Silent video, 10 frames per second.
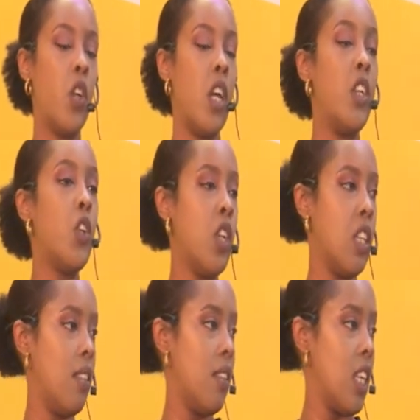
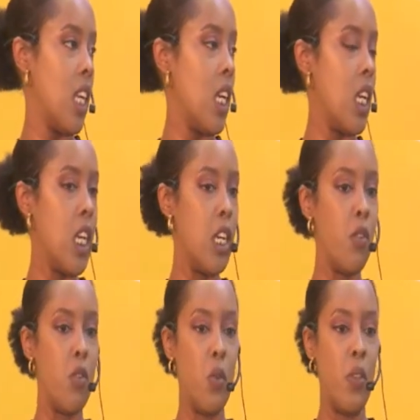entrance
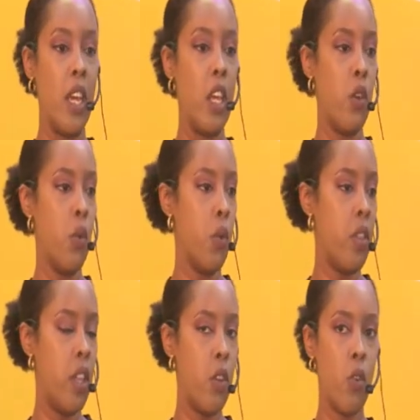into their
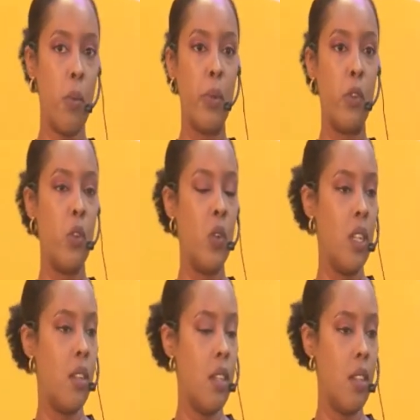youth, into
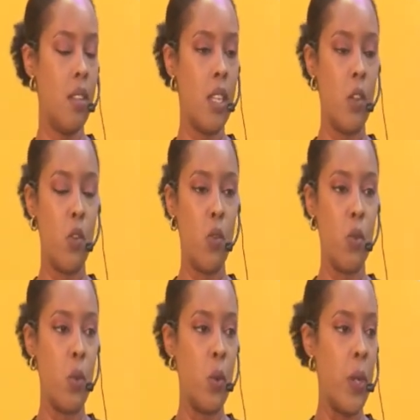opportunities,
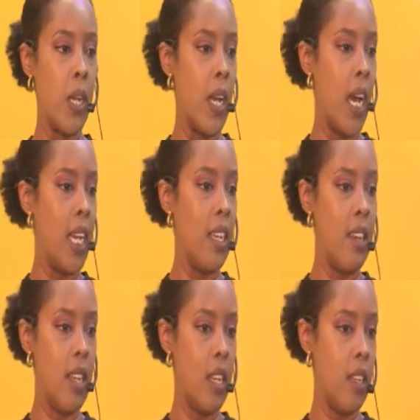into
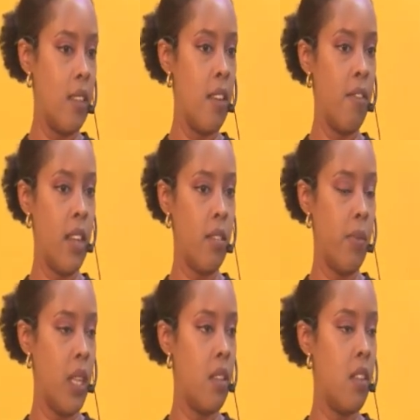ideas,
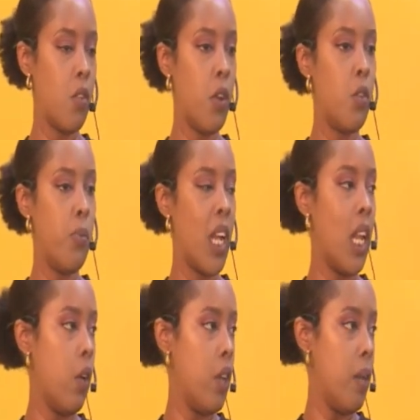investments, is going to be
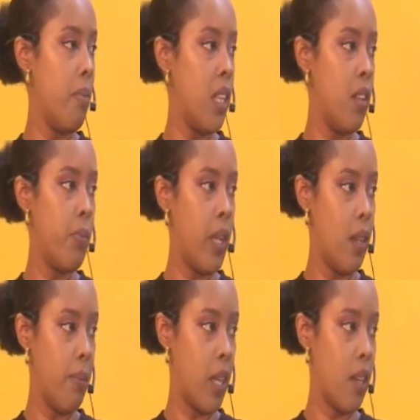clouded by this
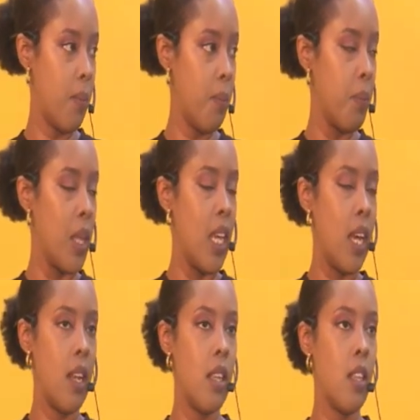pandemic.
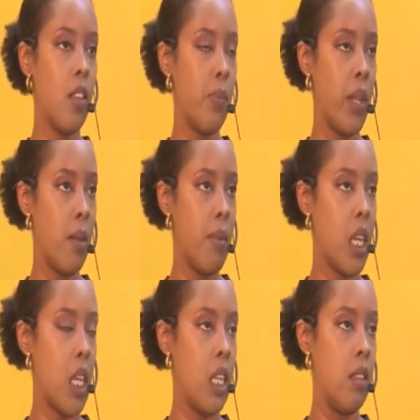And I think this
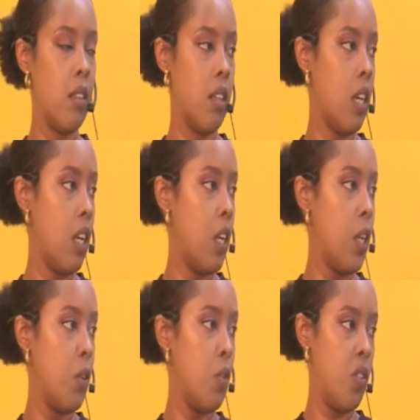pandemic is here
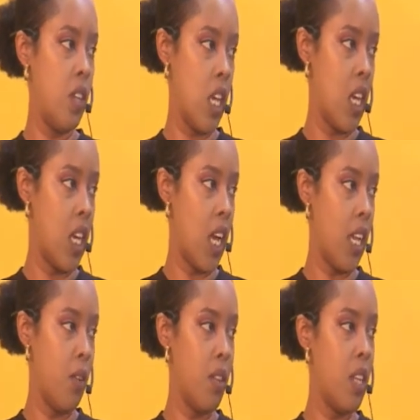to stay. I
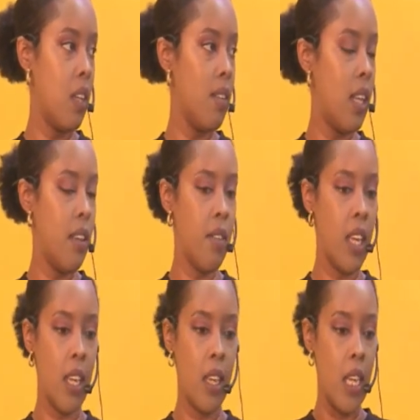don't think it's
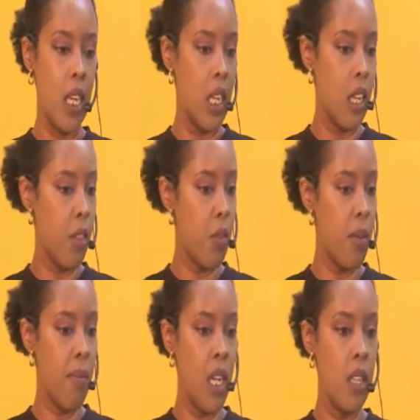leaving in 3
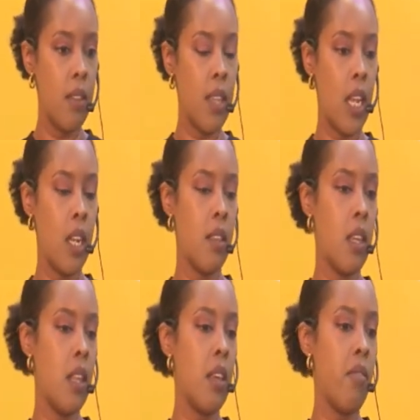months, and I
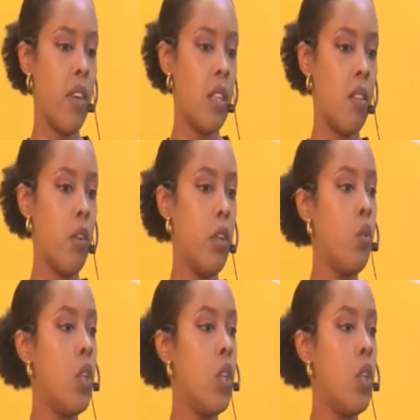think the effects are going to